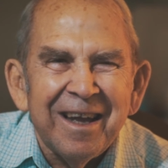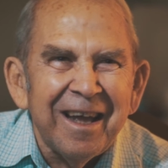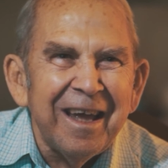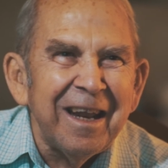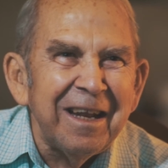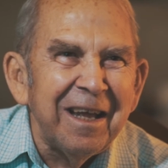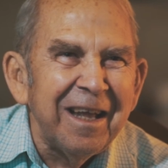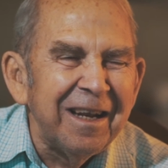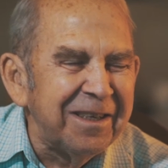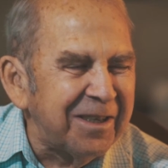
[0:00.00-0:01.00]

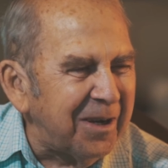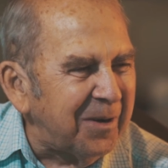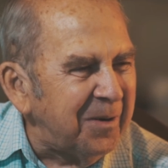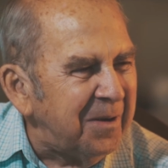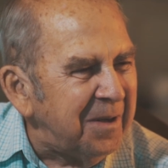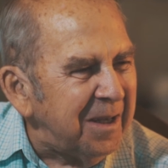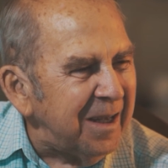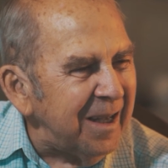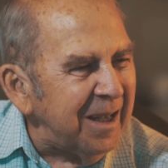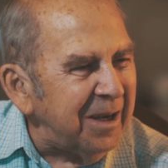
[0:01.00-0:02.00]
and so,
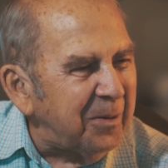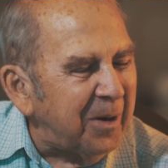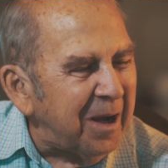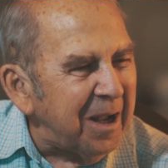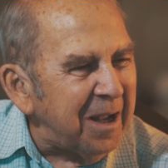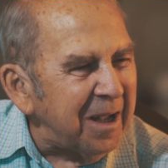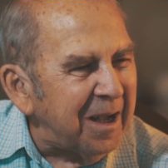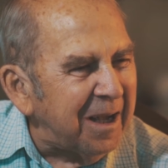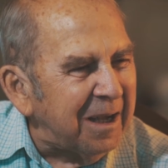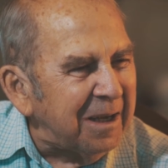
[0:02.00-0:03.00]
anyway,
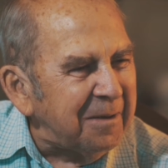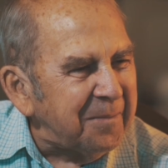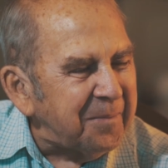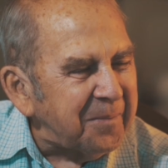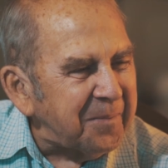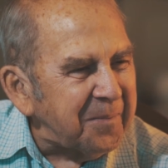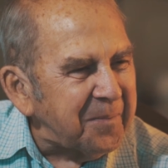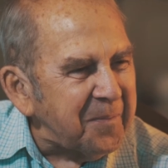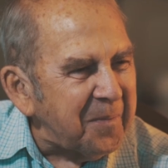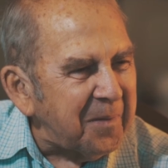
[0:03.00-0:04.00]

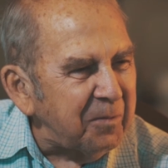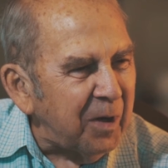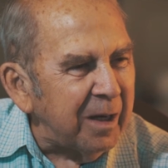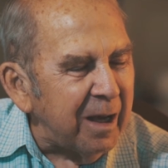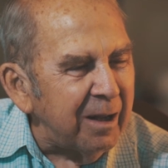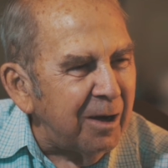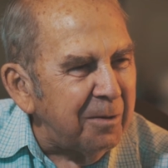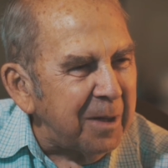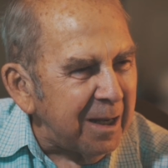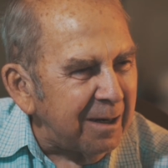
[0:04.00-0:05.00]
when I got
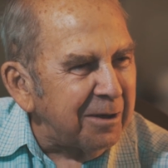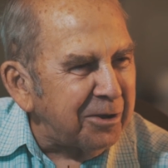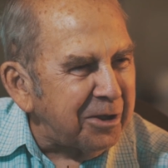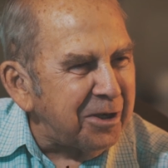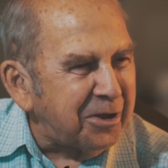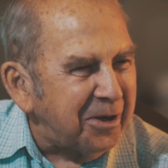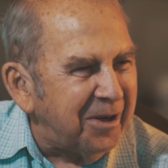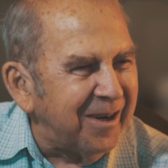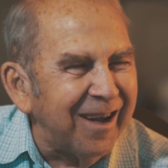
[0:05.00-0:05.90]
home, I had a little sister.